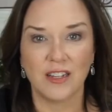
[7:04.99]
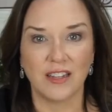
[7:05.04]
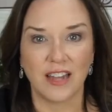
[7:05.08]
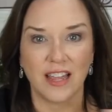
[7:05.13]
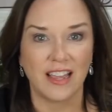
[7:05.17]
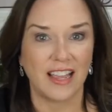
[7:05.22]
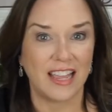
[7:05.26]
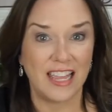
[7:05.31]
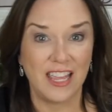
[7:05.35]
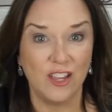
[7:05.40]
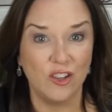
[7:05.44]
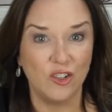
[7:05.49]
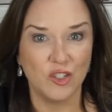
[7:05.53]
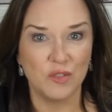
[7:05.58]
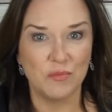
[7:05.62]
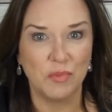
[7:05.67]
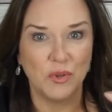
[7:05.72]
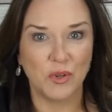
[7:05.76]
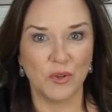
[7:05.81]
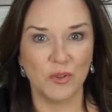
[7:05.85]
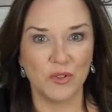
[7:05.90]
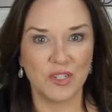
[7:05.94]
like a heeled
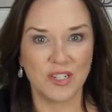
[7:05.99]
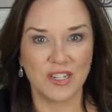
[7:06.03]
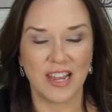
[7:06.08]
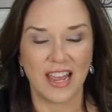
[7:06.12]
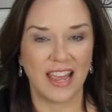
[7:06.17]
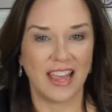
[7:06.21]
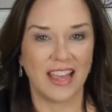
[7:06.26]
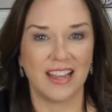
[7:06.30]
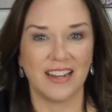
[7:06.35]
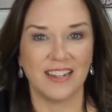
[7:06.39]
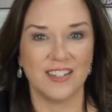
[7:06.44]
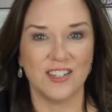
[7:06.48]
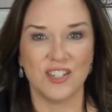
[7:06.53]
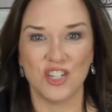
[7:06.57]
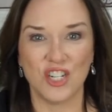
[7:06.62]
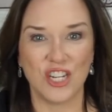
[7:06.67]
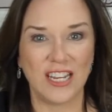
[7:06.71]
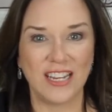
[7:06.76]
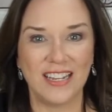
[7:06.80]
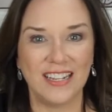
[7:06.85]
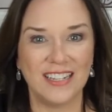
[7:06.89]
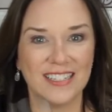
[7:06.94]
boot and
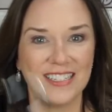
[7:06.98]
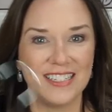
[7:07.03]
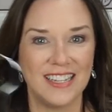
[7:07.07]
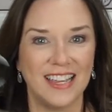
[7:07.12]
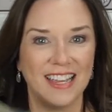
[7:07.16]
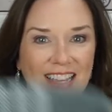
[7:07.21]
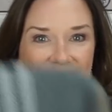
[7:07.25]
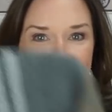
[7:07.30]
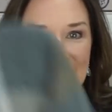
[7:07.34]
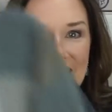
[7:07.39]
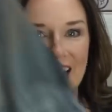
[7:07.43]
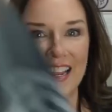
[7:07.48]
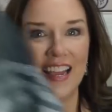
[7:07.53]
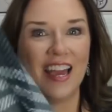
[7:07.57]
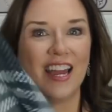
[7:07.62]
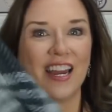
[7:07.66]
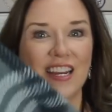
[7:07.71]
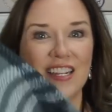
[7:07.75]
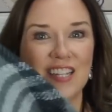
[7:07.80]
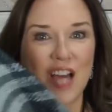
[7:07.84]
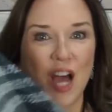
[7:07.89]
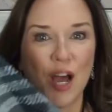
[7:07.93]
jeans and any kind
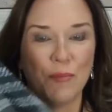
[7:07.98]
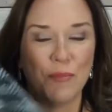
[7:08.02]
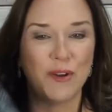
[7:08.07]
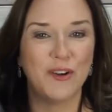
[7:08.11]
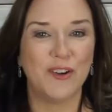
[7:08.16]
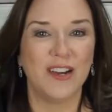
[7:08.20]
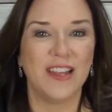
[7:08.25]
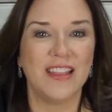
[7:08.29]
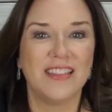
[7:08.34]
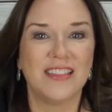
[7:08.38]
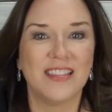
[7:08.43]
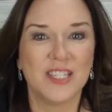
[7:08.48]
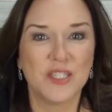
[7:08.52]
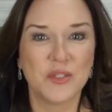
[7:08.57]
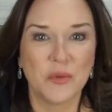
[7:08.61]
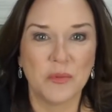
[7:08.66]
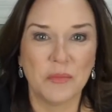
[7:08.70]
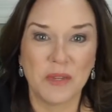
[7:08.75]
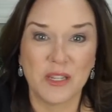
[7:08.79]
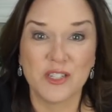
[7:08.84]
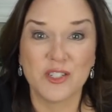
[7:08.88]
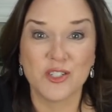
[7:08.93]
of top underneath. This
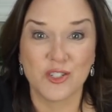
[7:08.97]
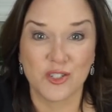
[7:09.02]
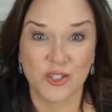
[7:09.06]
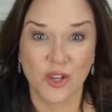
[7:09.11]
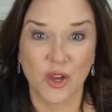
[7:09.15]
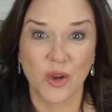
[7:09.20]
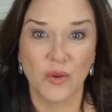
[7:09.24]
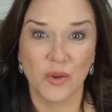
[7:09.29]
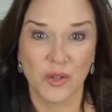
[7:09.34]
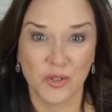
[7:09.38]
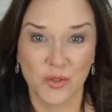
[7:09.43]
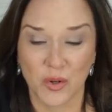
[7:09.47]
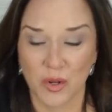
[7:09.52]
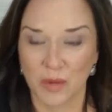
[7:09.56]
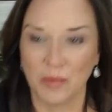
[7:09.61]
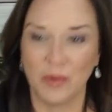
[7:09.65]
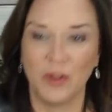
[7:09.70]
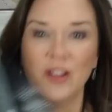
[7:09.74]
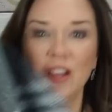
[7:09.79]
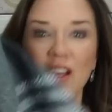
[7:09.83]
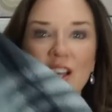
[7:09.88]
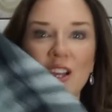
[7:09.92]
would be so
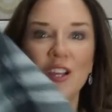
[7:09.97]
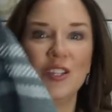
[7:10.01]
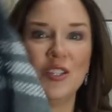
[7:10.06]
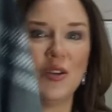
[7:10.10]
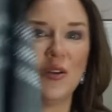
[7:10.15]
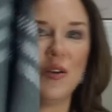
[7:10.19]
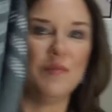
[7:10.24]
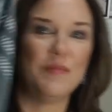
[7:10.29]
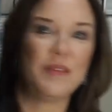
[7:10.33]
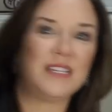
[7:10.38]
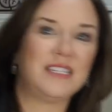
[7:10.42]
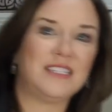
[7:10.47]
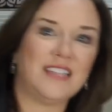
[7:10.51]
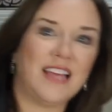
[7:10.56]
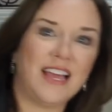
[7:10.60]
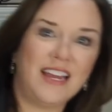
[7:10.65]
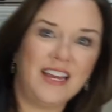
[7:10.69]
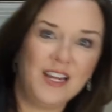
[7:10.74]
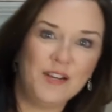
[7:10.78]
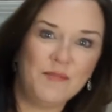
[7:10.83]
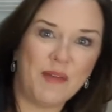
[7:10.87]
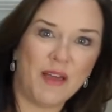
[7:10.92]
adorable. So I'm
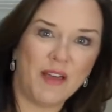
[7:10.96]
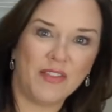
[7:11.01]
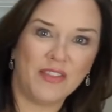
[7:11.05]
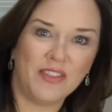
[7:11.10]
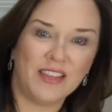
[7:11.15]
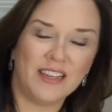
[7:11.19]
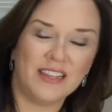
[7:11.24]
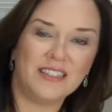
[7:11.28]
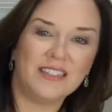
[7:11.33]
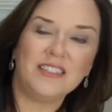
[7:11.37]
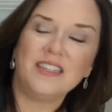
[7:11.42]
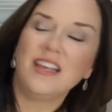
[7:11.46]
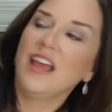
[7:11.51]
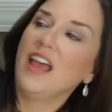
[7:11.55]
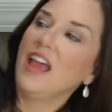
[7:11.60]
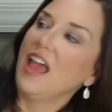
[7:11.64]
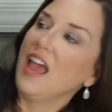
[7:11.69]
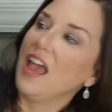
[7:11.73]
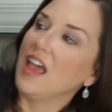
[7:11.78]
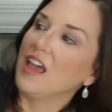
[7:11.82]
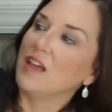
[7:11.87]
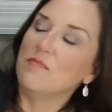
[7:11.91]
excited about this.
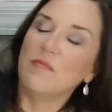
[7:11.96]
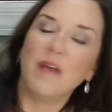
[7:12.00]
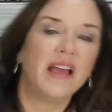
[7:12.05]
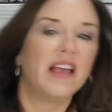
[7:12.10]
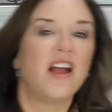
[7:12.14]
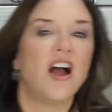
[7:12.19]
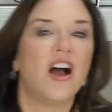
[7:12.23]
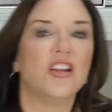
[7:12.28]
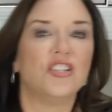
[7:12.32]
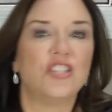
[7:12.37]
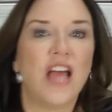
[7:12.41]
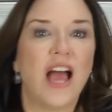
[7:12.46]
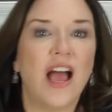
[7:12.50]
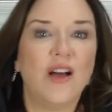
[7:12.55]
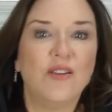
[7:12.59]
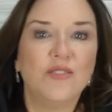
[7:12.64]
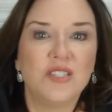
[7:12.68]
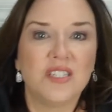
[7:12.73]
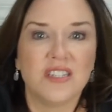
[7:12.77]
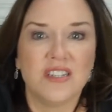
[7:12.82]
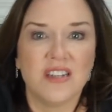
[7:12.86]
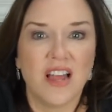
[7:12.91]
And my gosh, how
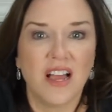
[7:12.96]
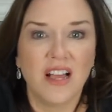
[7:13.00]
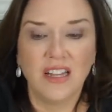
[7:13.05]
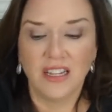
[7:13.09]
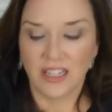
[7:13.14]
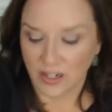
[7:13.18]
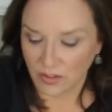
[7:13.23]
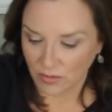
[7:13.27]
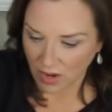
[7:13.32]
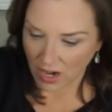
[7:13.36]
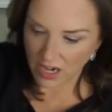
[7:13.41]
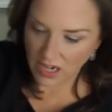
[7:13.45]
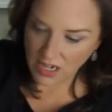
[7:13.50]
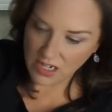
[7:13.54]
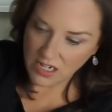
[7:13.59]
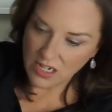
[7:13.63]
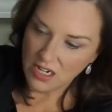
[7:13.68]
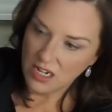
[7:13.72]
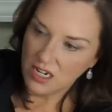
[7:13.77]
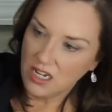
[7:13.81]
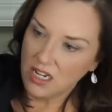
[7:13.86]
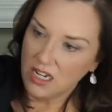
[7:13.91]
snuggly, right?
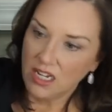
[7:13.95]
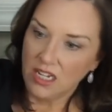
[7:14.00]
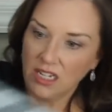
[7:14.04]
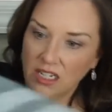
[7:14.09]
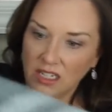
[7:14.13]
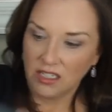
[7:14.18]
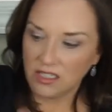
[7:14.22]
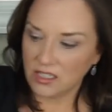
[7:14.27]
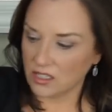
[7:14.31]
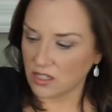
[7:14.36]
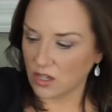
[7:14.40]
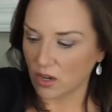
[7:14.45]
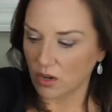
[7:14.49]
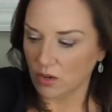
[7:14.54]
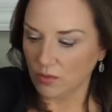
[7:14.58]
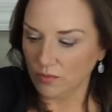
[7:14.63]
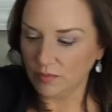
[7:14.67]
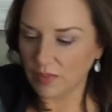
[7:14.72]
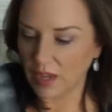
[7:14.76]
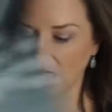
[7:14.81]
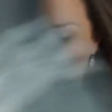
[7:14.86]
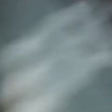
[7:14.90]

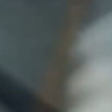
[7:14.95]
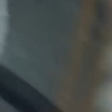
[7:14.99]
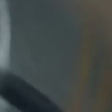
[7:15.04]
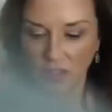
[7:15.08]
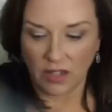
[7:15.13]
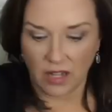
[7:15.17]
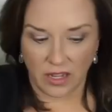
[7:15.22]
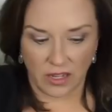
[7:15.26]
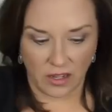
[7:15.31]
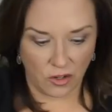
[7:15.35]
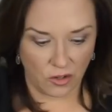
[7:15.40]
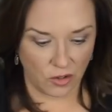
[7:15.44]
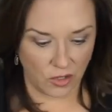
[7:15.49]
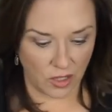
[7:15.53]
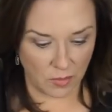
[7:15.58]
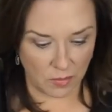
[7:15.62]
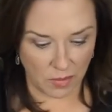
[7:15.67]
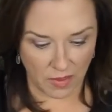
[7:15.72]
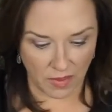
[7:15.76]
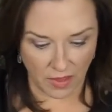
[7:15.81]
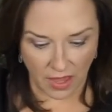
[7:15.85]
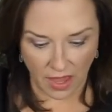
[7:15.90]
So I'd even like curl
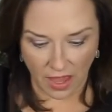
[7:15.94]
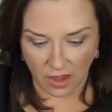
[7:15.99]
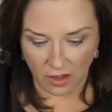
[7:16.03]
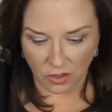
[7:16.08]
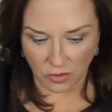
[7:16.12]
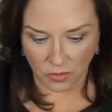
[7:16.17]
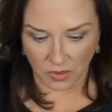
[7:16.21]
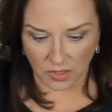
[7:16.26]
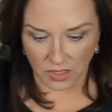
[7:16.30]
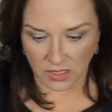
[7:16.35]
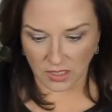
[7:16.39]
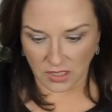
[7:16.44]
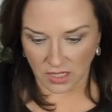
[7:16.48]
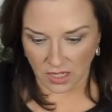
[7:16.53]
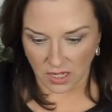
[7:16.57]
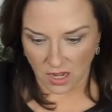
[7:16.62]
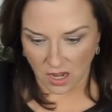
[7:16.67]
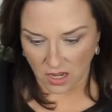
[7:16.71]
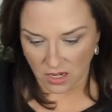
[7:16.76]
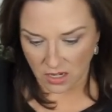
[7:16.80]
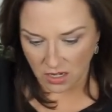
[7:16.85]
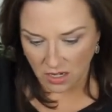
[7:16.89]
up on the couch with this thing
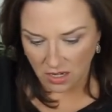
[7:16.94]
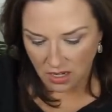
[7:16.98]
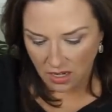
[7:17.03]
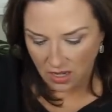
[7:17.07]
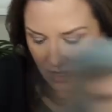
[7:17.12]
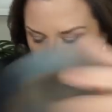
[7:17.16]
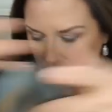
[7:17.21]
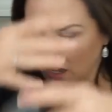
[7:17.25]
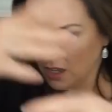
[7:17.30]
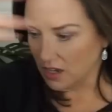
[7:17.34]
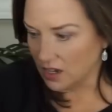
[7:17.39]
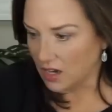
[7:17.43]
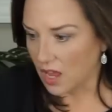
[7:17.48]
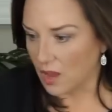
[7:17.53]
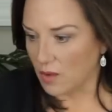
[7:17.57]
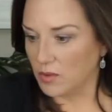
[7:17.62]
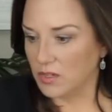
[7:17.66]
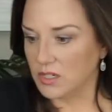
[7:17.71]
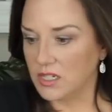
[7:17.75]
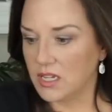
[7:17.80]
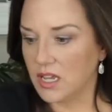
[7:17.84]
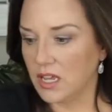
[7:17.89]
on. And I
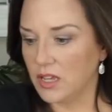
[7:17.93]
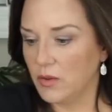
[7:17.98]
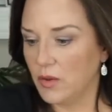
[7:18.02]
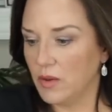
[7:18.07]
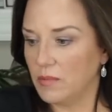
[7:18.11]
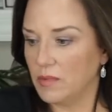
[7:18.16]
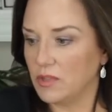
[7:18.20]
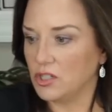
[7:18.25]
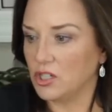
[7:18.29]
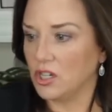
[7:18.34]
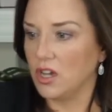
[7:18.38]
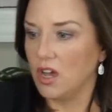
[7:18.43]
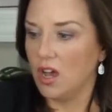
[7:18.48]
would tell you how much it